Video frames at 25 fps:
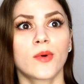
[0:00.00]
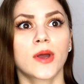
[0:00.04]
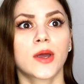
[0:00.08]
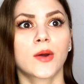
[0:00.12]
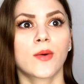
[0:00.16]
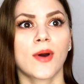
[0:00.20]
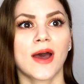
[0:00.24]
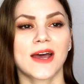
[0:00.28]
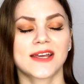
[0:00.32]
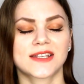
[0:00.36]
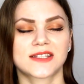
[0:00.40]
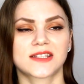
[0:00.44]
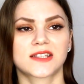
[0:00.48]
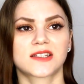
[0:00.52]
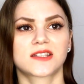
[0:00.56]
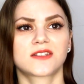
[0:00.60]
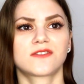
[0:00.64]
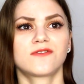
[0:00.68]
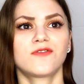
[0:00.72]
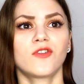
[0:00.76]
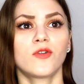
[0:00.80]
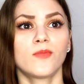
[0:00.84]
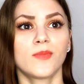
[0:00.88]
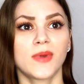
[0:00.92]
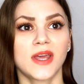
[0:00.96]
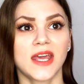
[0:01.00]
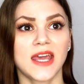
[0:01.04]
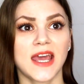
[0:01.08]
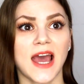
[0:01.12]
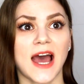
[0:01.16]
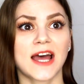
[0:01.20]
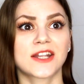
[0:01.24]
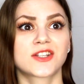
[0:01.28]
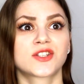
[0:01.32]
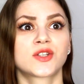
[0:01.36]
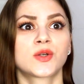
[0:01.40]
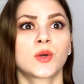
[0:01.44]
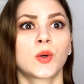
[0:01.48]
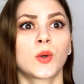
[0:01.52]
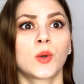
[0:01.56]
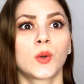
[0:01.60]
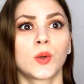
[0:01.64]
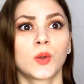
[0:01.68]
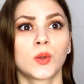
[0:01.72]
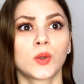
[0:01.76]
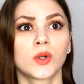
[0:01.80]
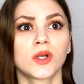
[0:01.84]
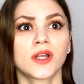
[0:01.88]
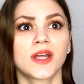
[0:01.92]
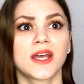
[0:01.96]
requests for me at
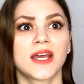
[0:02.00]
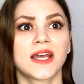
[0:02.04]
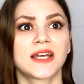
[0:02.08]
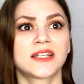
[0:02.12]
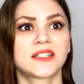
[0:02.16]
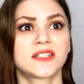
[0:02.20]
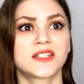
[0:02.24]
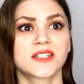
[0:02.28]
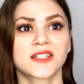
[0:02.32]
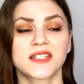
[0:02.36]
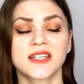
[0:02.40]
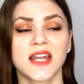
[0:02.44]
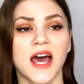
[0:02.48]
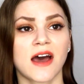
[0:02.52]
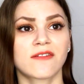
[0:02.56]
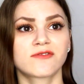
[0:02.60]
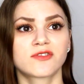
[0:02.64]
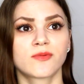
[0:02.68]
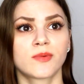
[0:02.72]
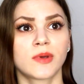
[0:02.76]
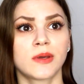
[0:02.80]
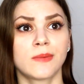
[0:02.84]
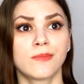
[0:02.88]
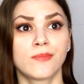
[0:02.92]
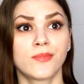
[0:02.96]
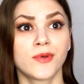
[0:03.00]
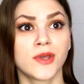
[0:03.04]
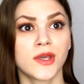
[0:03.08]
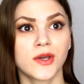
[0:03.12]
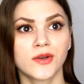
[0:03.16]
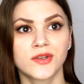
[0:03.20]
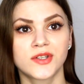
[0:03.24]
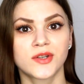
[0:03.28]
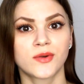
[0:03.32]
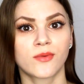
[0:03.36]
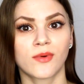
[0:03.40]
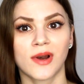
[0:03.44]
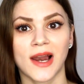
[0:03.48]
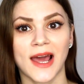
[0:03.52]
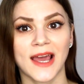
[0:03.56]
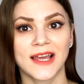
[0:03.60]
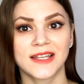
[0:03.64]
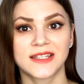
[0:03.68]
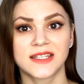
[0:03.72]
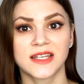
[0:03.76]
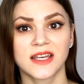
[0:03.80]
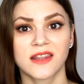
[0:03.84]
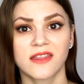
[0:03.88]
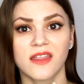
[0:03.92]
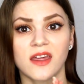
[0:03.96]
all, it doesn't have to be beauty
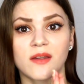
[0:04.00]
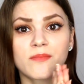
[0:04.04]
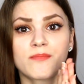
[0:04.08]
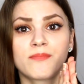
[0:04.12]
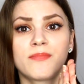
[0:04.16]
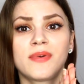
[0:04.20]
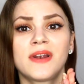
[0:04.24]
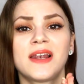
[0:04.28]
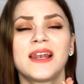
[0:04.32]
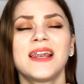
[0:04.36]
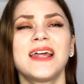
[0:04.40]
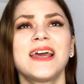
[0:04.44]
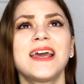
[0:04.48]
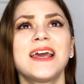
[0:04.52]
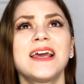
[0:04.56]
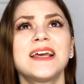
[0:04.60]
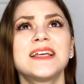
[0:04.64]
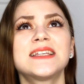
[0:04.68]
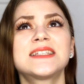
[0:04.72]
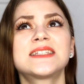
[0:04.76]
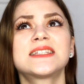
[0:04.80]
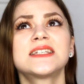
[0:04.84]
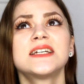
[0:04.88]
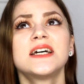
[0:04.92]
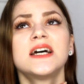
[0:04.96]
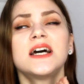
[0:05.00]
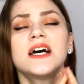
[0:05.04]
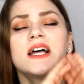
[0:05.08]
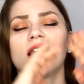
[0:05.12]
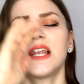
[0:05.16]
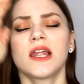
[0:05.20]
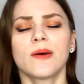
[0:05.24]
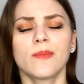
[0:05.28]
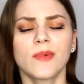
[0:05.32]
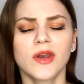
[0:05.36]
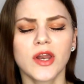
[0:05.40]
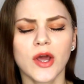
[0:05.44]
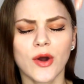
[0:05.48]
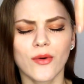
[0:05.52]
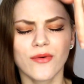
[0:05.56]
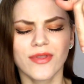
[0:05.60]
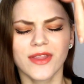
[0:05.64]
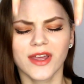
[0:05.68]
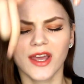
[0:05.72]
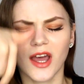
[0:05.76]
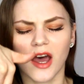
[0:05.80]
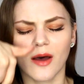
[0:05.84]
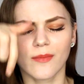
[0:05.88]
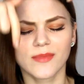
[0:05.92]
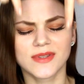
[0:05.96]
related, then please let me know in
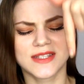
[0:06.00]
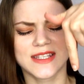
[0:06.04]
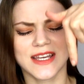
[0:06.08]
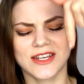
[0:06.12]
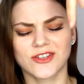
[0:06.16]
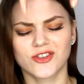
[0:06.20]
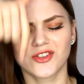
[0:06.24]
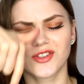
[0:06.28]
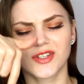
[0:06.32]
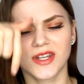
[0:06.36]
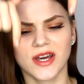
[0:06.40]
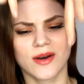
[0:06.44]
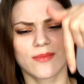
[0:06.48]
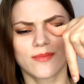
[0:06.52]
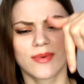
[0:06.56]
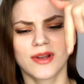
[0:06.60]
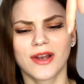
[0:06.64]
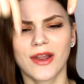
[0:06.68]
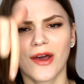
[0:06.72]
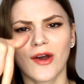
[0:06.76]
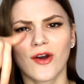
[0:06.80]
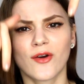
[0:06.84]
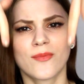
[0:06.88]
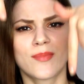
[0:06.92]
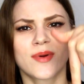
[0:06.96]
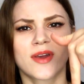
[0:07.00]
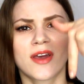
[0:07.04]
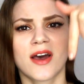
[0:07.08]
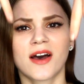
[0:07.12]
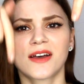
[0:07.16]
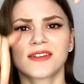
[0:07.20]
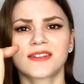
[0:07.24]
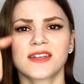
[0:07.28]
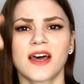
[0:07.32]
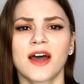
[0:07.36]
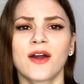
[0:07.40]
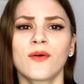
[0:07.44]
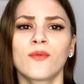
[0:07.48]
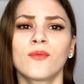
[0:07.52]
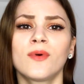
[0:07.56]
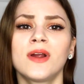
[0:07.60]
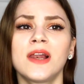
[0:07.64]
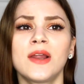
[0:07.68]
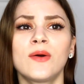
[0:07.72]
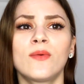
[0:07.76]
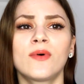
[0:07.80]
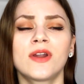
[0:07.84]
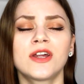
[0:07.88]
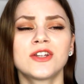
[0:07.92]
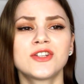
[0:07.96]
the comment section down below, because I
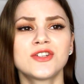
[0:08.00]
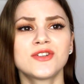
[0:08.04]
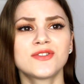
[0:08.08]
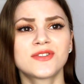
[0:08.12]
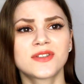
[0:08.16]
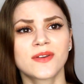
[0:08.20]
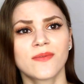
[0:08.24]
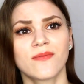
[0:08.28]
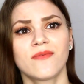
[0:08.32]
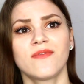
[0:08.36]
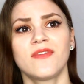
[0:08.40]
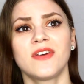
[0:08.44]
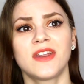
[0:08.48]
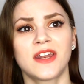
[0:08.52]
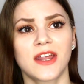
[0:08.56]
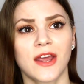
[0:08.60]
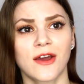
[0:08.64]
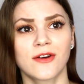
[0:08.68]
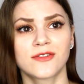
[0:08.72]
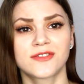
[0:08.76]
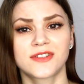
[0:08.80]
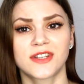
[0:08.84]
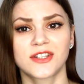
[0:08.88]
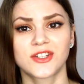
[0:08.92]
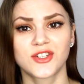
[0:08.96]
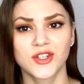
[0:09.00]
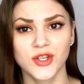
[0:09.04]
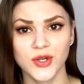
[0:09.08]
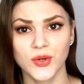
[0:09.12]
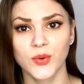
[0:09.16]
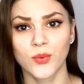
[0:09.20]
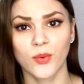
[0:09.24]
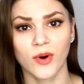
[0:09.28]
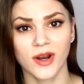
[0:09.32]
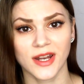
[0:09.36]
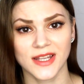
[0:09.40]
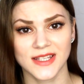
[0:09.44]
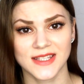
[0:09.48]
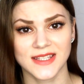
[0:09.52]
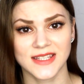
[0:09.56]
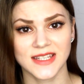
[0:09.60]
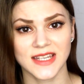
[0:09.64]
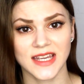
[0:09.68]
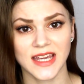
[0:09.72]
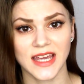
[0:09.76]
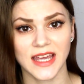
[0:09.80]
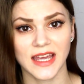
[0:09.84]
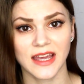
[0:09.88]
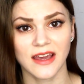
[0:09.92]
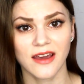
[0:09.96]
really want to do some videos that you want to
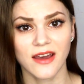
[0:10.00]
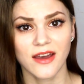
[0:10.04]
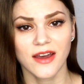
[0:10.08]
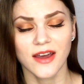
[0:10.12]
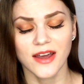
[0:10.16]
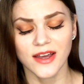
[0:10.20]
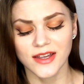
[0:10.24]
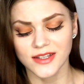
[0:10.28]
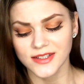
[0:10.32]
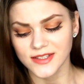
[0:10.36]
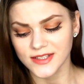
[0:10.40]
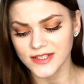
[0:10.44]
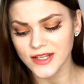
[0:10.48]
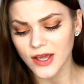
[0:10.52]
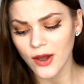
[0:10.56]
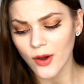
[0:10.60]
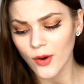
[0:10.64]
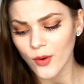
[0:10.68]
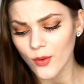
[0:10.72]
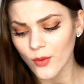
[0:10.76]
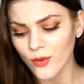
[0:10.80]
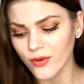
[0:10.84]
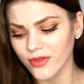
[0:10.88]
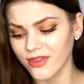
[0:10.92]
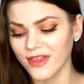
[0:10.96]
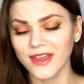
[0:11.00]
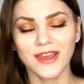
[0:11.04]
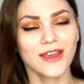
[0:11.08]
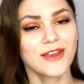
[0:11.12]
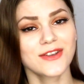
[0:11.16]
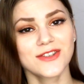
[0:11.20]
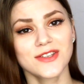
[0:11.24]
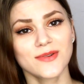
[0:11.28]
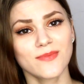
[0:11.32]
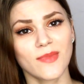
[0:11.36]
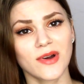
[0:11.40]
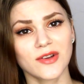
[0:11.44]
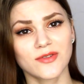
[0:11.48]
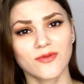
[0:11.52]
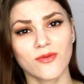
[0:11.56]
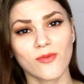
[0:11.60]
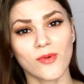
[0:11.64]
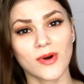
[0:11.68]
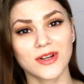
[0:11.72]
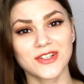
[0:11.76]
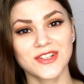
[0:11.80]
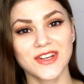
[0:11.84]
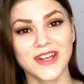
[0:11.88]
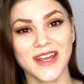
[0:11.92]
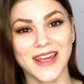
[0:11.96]
see. So thank you so much for
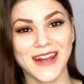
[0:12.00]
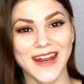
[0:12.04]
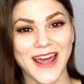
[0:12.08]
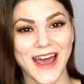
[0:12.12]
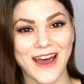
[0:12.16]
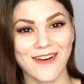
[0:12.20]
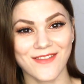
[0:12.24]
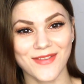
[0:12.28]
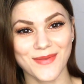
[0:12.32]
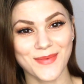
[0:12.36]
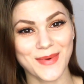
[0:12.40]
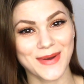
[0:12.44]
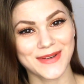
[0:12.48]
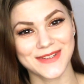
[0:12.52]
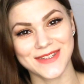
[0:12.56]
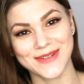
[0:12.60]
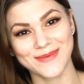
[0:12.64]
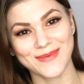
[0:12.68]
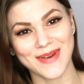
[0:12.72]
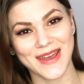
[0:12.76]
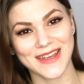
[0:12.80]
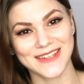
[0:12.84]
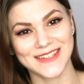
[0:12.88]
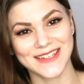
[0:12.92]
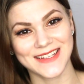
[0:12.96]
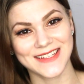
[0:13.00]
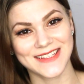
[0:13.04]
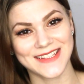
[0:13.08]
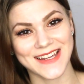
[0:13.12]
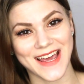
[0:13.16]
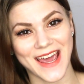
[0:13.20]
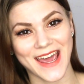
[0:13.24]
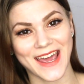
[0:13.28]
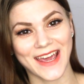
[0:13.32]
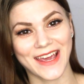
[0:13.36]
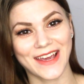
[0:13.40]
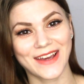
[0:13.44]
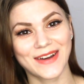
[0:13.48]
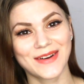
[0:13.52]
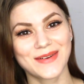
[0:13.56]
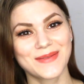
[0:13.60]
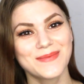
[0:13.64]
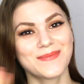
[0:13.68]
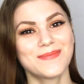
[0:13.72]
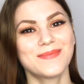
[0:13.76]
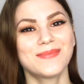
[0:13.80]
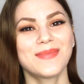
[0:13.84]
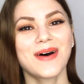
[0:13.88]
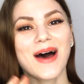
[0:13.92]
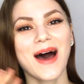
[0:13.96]
watching and have the most amazing day.
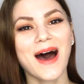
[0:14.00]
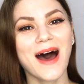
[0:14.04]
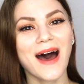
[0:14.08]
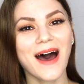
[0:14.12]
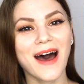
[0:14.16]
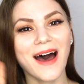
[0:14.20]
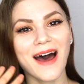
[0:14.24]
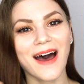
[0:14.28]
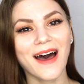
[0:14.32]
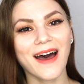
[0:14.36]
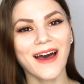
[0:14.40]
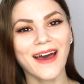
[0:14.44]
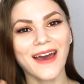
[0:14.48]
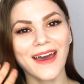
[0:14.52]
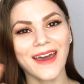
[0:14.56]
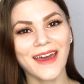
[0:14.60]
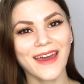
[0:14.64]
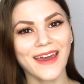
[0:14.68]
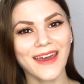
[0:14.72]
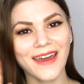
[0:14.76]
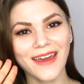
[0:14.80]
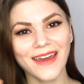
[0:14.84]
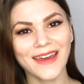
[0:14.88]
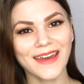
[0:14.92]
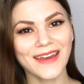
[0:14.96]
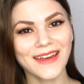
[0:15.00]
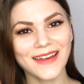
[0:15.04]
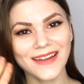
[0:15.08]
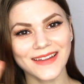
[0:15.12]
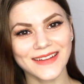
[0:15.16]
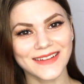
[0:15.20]
Bye!